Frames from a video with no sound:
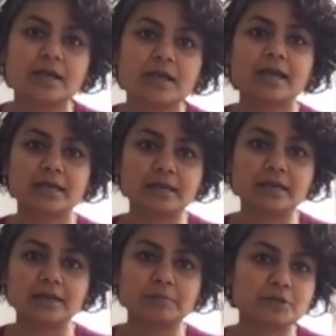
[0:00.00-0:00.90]

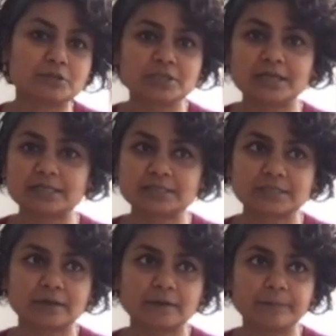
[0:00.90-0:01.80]
in a much less
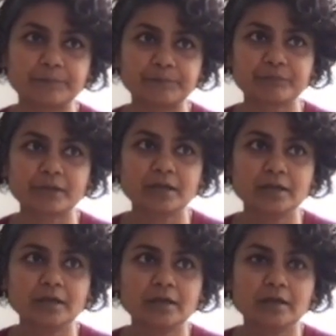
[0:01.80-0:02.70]

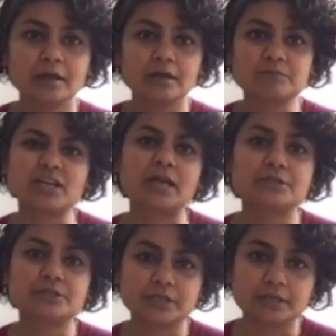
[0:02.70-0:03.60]

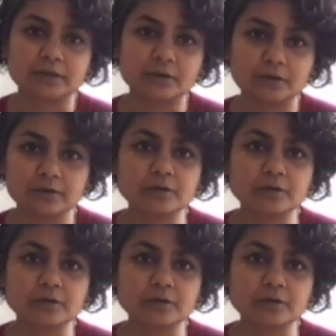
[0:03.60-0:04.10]
challenging or